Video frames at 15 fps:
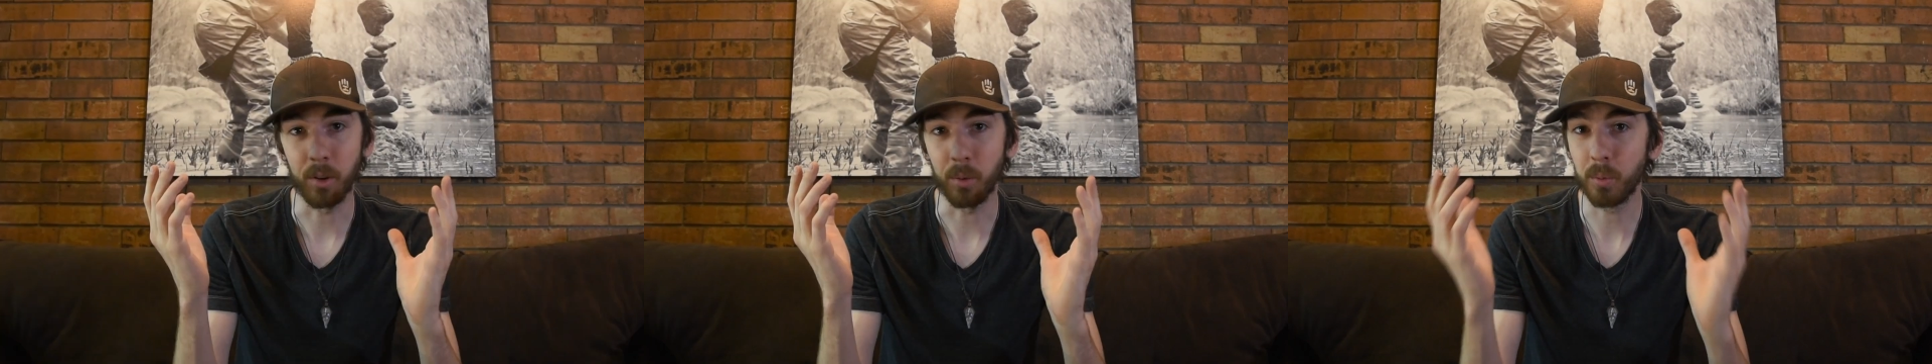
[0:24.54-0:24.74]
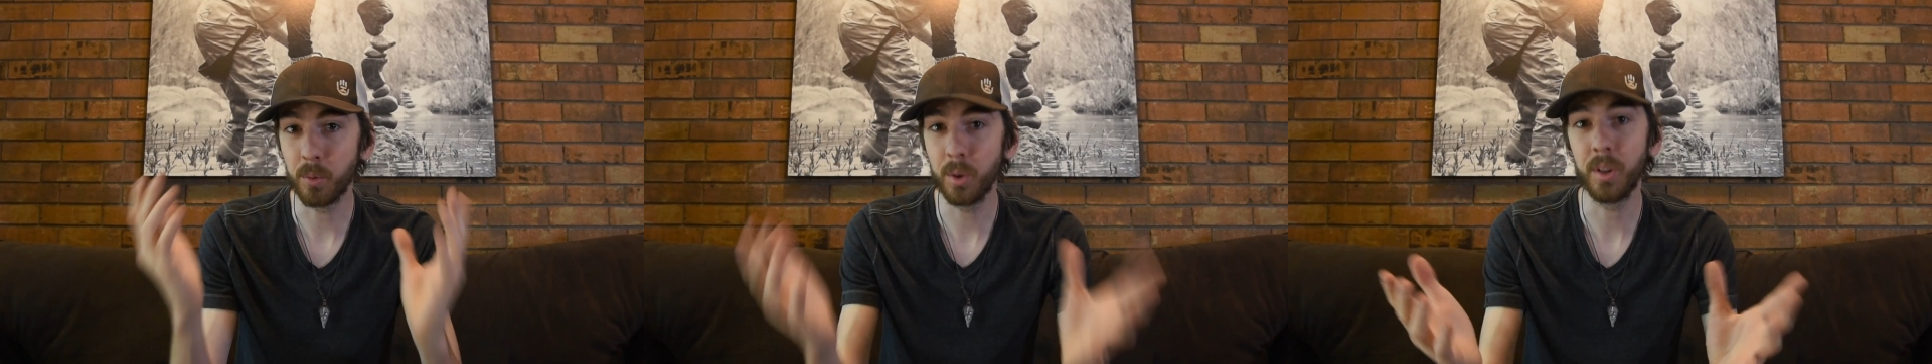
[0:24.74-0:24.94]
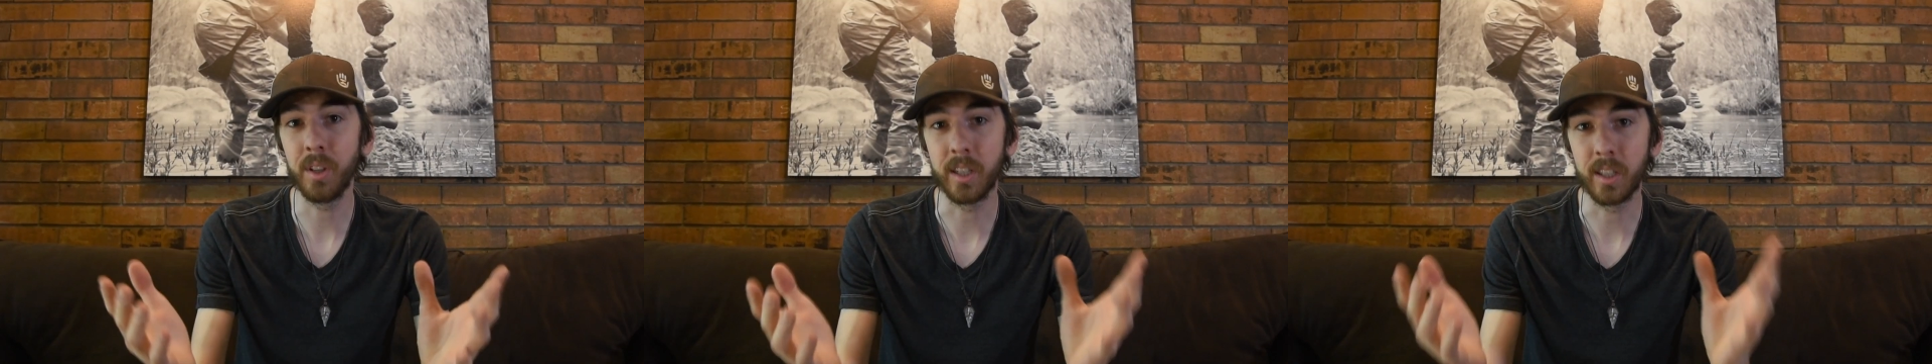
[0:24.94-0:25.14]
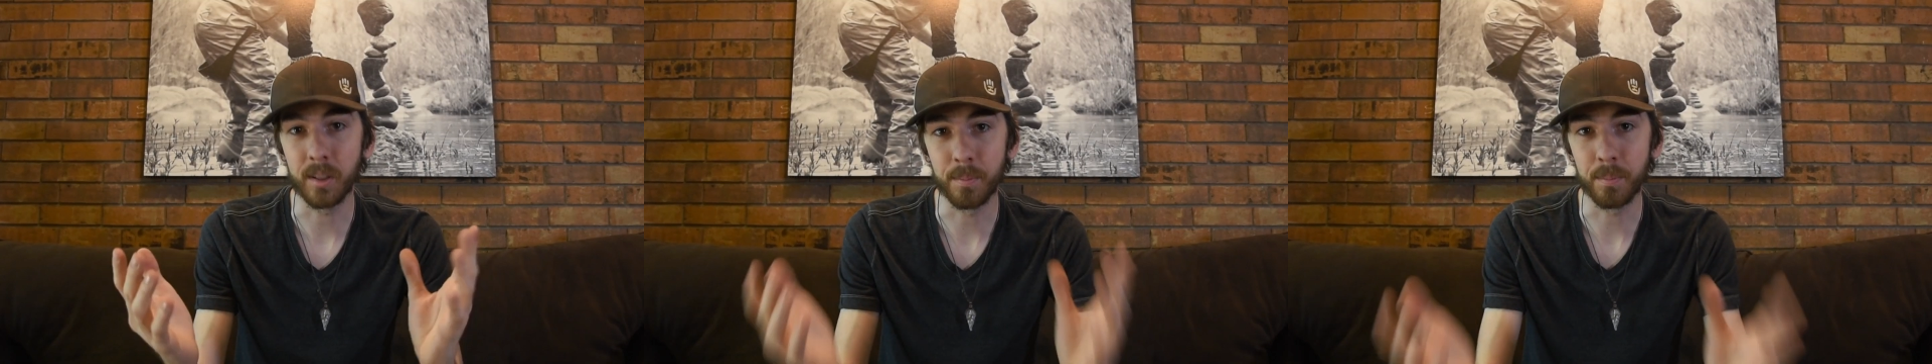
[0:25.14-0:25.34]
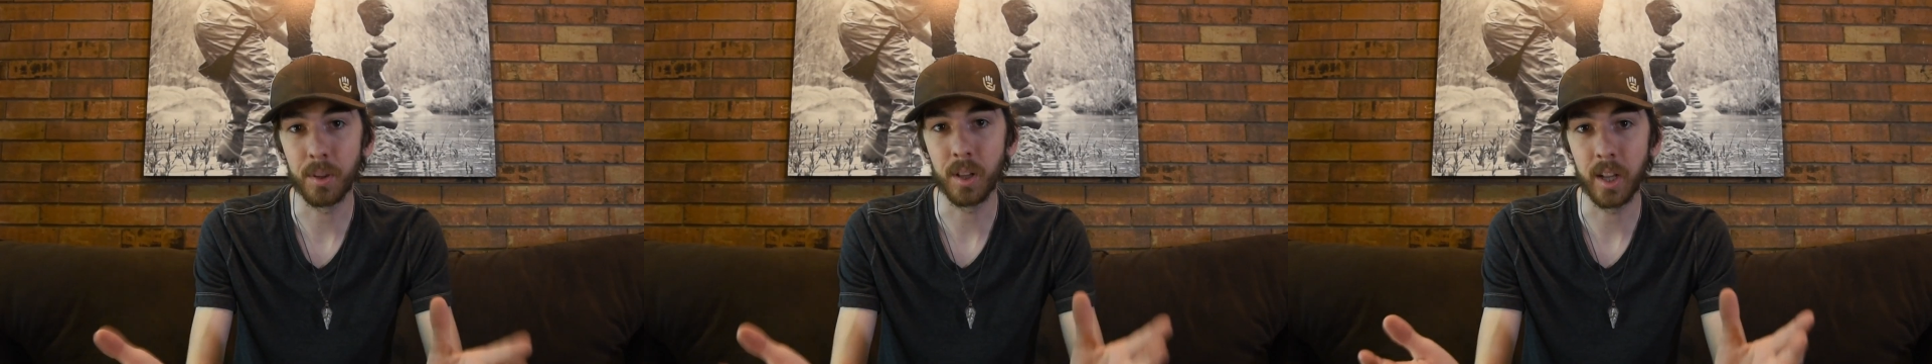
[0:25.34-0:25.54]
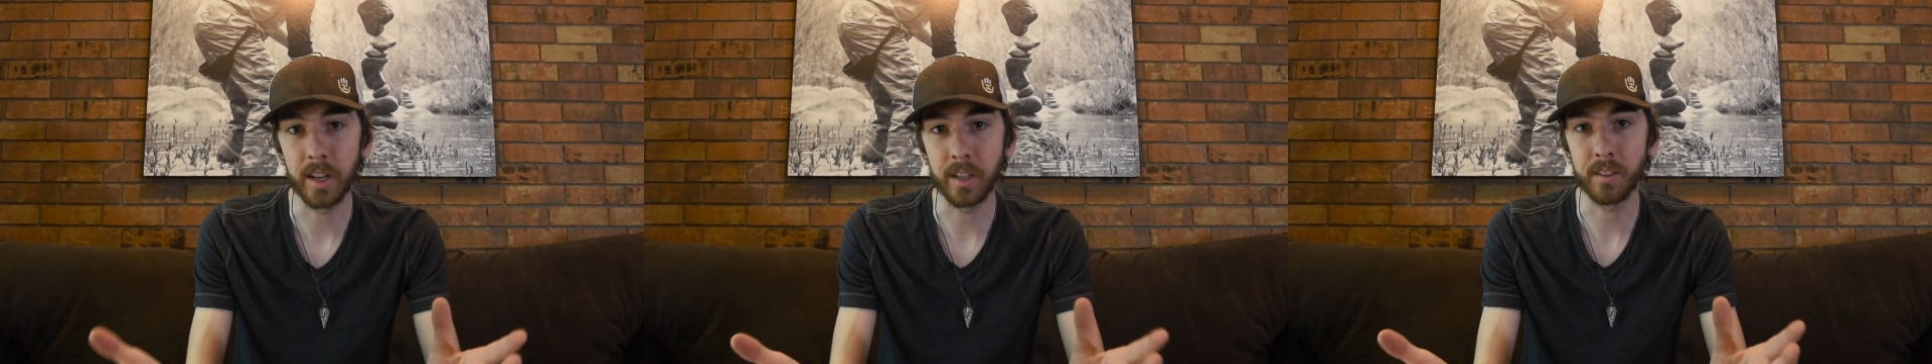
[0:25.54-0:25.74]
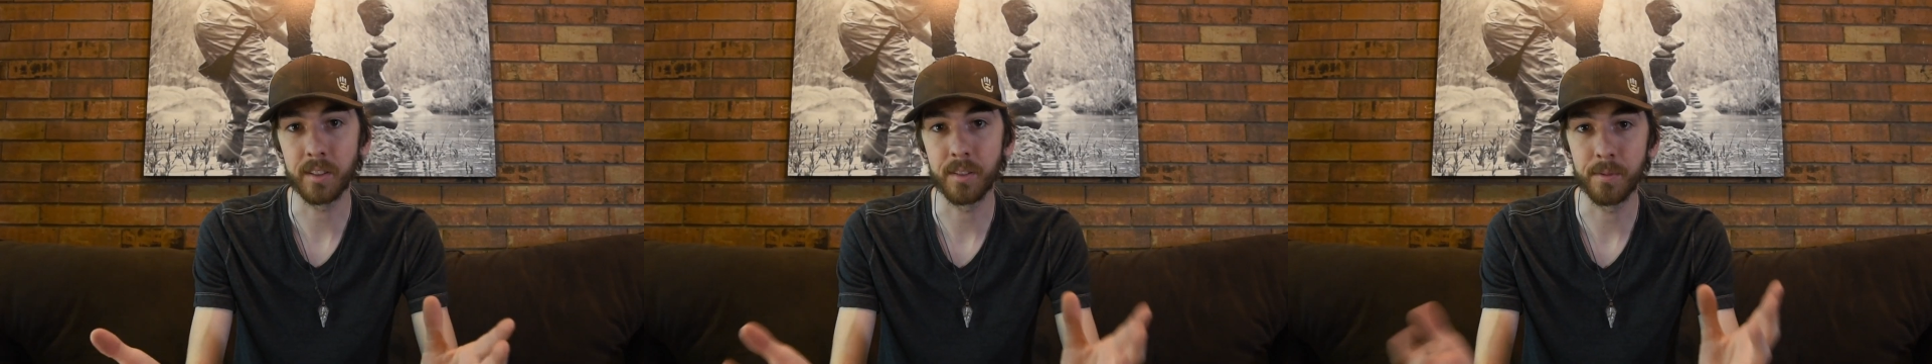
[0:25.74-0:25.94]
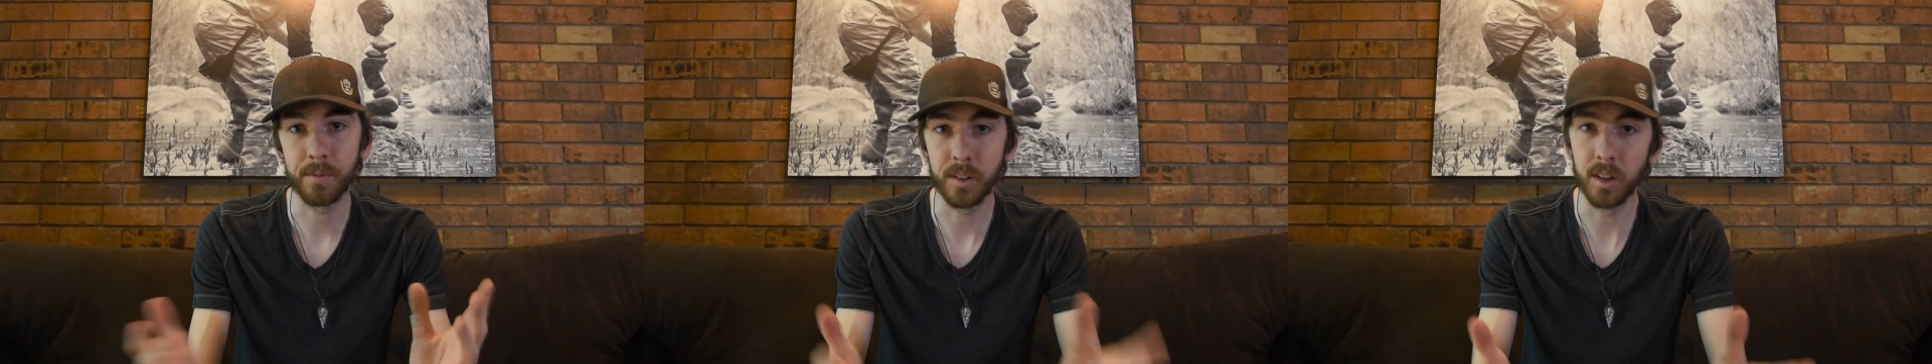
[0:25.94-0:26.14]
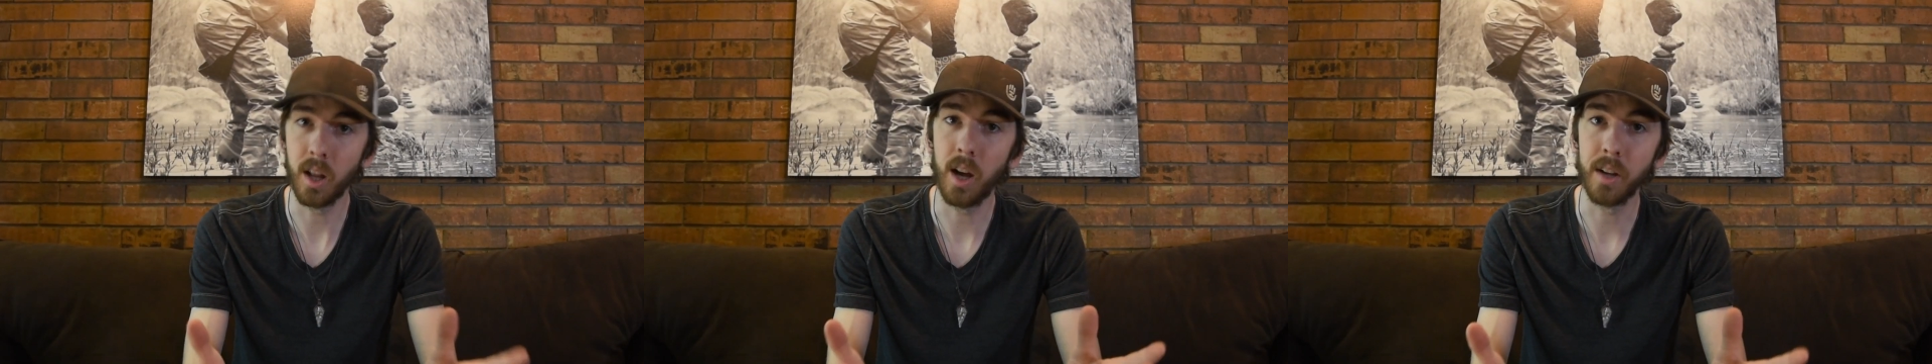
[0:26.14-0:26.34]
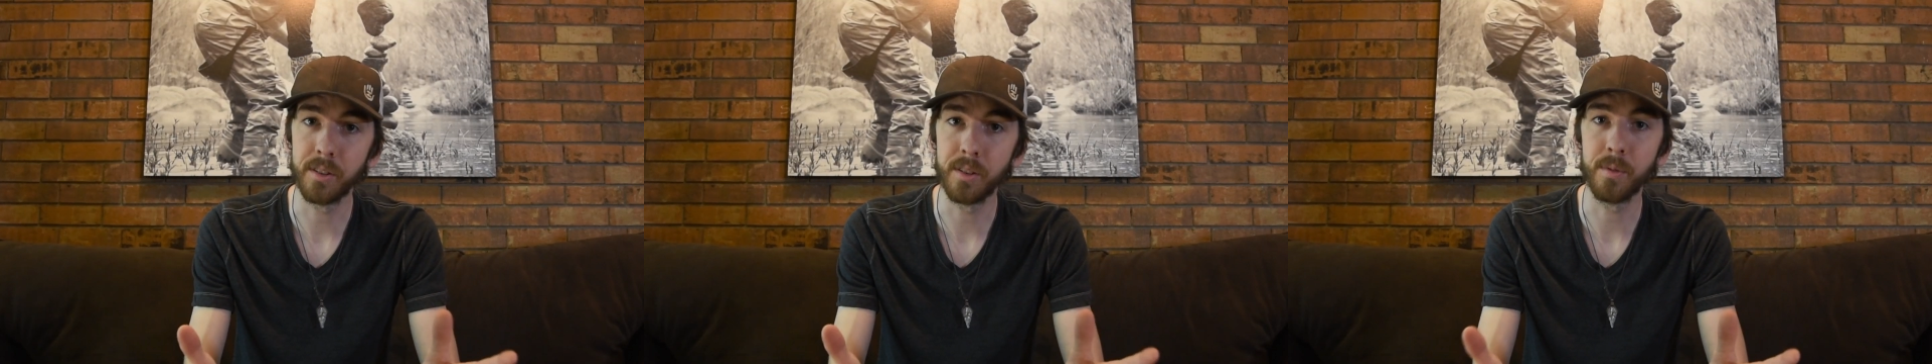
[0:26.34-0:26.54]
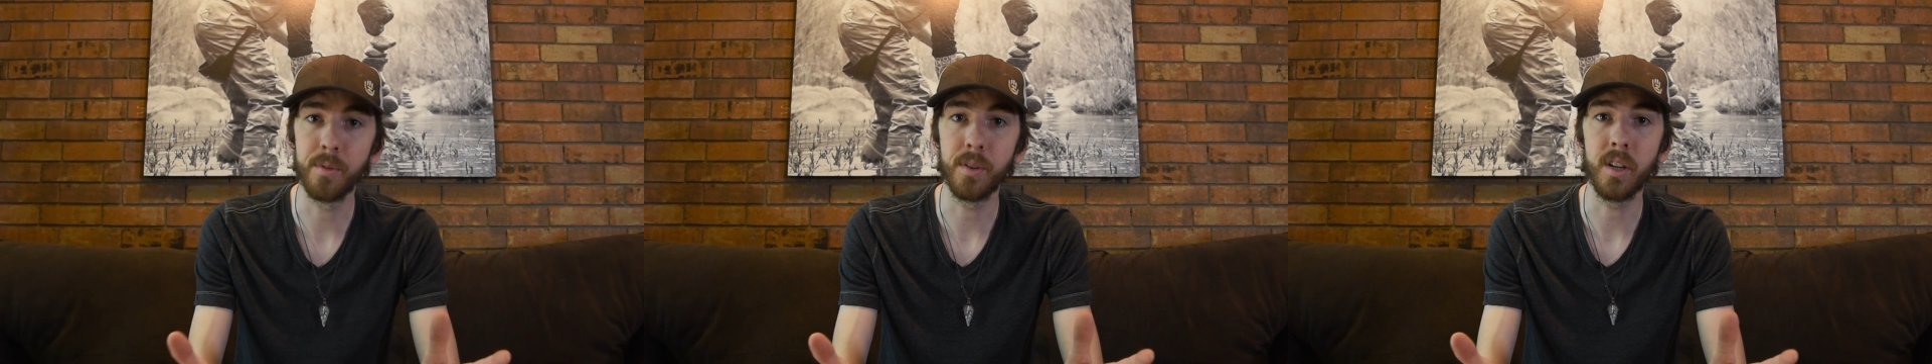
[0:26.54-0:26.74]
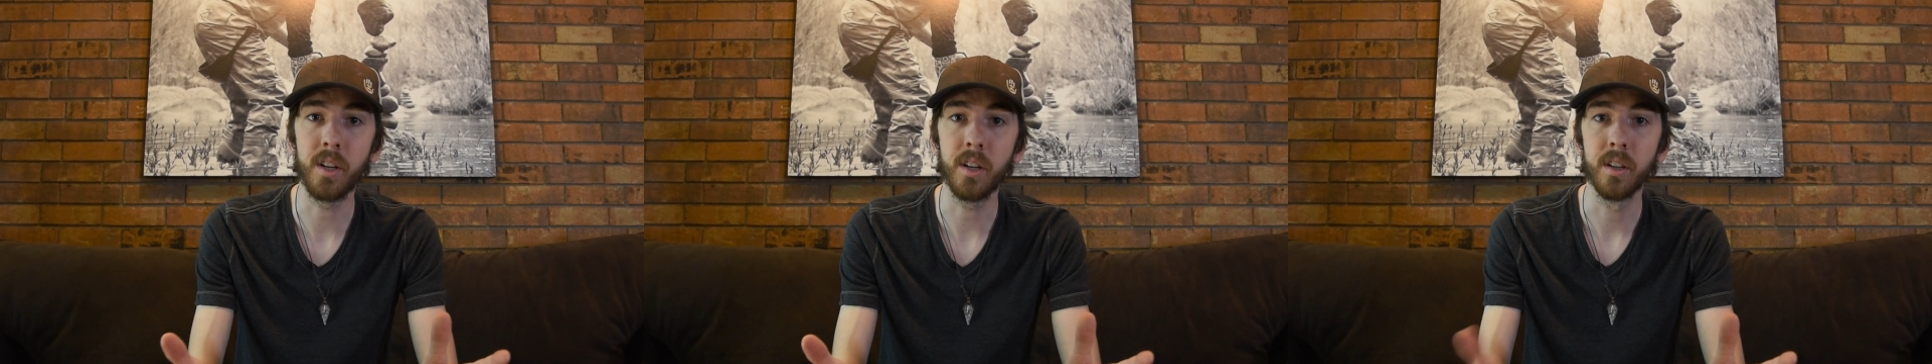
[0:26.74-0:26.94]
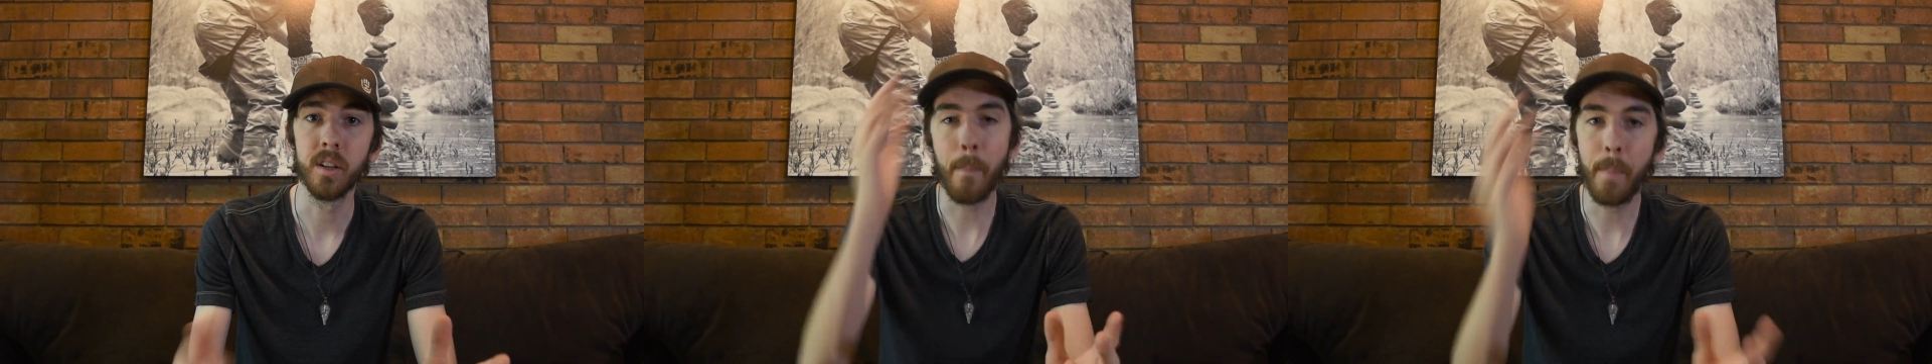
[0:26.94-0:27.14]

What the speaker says: a really complex philosophy,